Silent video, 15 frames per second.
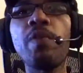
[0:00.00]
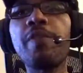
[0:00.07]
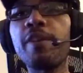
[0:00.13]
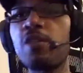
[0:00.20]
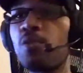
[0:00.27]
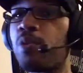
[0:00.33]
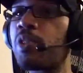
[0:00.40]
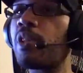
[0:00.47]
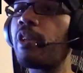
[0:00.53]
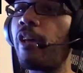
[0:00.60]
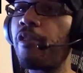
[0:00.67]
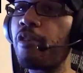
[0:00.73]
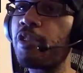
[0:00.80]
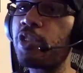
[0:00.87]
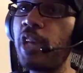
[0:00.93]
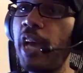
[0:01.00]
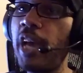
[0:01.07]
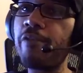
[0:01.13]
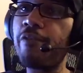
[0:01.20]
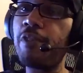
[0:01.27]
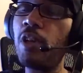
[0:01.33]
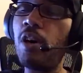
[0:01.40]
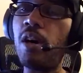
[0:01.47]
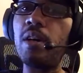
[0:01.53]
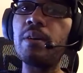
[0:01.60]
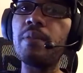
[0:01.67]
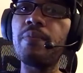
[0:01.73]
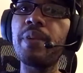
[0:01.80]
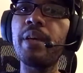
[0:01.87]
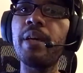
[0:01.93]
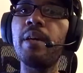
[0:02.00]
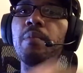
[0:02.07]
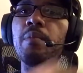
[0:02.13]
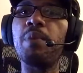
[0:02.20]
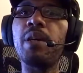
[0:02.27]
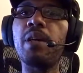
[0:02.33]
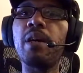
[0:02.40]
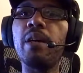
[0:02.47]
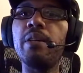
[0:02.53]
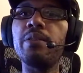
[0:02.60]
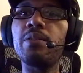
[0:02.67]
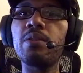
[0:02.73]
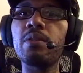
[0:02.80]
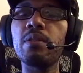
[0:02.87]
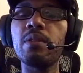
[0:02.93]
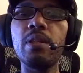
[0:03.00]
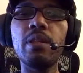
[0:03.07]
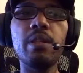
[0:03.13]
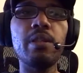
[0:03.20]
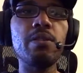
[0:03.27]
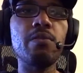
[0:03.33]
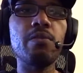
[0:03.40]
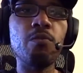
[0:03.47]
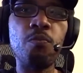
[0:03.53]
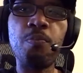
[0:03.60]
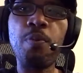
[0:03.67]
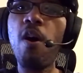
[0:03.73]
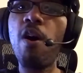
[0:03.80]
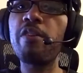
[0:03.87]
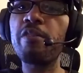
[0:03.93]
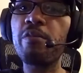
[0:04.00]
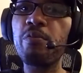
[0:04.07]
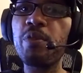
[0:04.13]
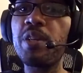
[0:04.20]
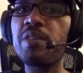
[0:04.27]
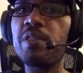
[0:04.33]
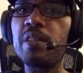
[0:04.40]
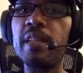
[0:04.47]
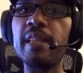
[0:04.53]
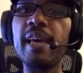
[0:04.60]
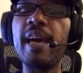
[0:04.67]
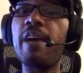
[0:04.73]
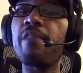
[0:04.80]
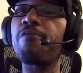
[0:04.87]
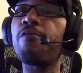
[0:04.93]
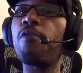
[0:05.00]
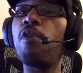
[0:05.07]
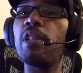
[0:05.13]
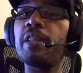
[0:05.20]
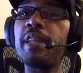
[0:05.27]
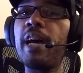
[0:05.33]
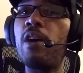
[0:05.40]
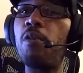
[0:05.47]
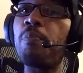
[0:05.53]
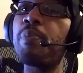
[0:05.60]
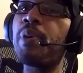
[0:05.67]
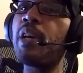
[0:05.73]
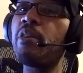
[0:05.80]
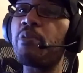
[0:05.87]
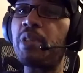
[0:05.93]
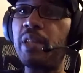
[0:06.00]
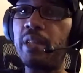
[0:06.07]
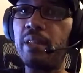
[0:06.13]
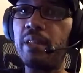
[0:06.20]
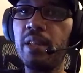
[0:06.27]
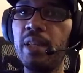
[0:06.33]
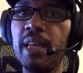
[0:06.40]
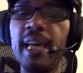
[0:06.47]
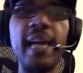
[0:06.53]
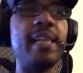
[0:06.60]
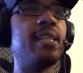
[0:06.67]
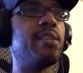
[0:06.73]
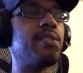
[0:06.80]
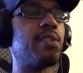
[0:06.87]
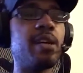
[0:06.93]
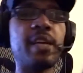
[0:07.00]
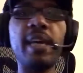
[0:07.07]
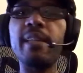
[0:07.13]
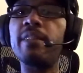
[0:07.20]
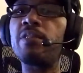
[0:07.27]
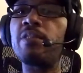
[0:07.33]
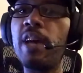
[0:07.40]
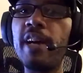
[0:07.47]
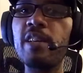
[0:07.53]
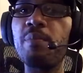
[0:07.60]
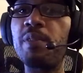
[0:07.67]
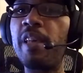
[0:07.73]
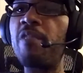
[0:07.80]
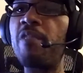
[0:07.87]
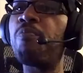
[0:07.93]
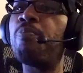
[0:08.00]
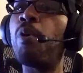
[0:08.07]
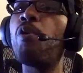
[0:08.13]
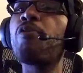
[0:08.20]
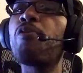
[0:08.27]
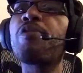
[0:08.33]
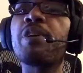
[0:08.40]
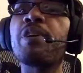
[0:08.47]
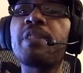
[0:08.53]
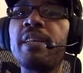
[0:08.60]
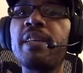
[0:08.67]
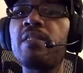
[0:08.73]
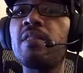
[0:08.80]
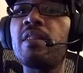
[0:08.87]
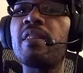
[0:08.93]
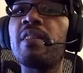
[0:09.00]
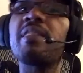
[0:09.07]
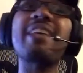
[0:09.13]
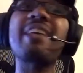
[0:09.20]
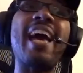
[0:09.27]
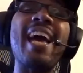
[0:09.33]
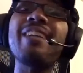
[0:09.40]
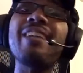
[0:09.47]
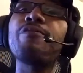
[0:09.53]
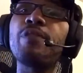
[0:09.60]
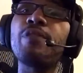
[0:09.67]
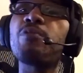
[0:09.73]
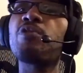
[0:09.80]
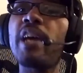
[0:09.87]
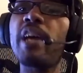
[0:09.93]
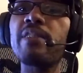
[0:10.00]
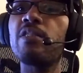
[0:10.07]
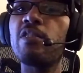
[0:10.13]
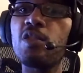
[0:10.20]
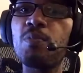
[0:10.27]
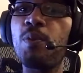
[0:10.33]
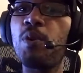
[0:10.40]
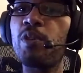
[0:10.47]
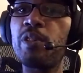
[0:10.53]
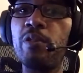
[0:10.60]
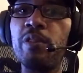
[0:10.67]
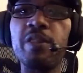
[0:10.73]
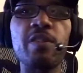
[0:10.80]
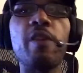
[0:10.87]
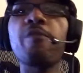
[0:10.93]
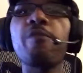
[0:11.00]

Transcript: this was another Shaq flaw, because part of the reason that they had fallen out, period, and this again is documented. They've both attested to this, and Phil Jackson has spoken on this. Other